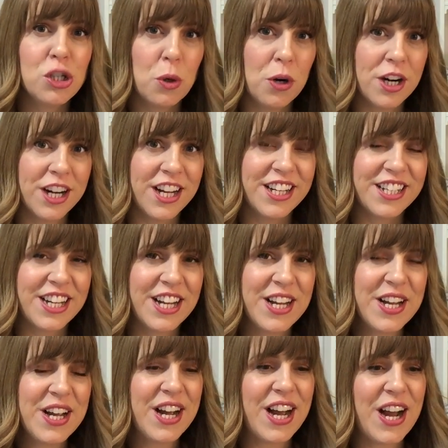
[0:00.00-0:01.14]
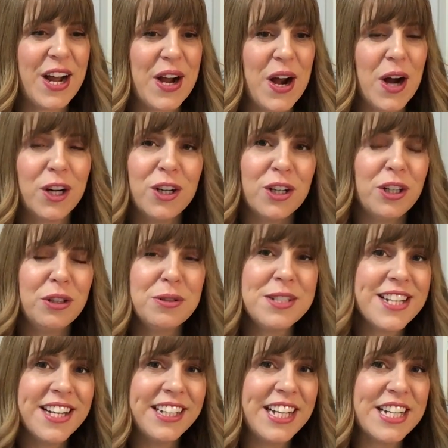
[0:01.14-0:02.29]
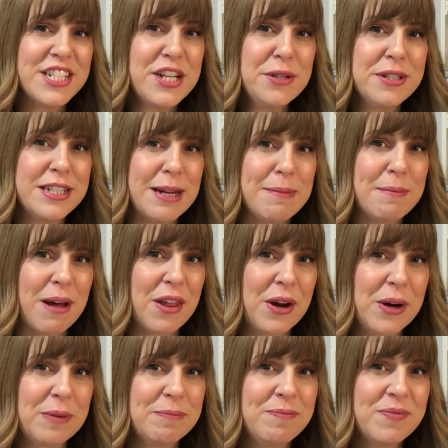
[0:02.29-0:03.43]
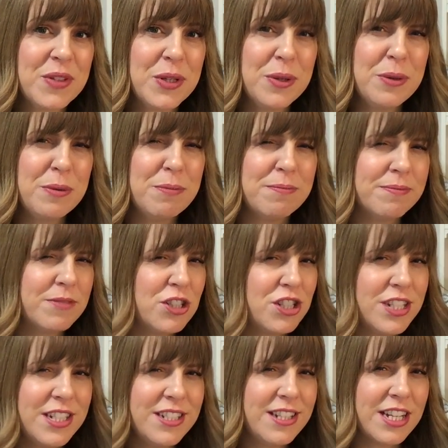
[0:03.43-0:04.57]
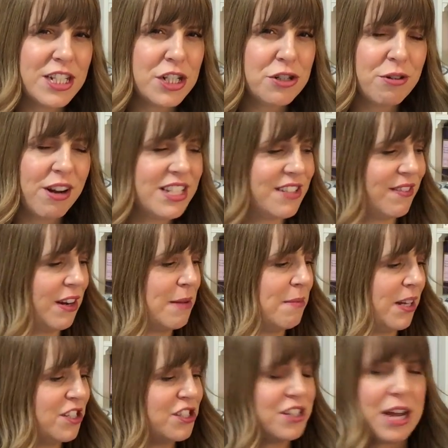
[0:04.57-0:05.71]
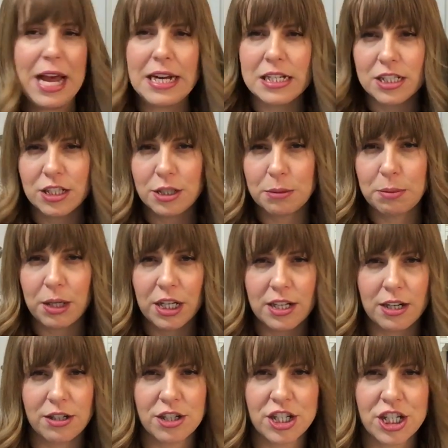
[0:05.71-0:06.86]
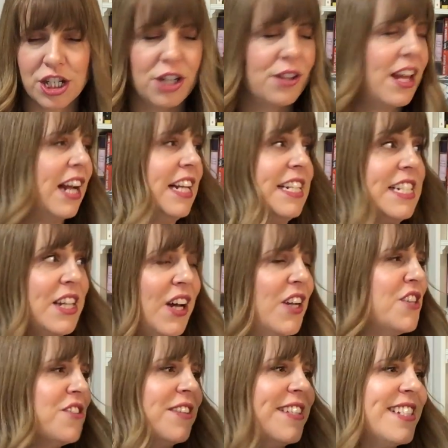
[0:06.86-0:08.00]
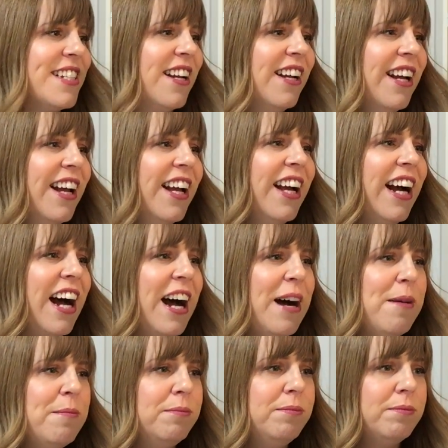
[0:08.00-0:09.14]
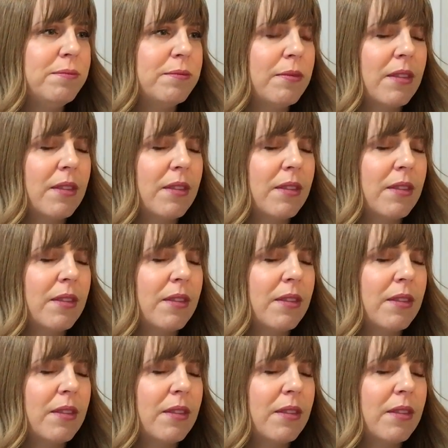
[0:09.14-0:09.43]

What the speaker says: Jordan, a girl who suddenly has a new stepmother who she doesn't trust very much, and you're pretty darn sure that it's the Huntress. I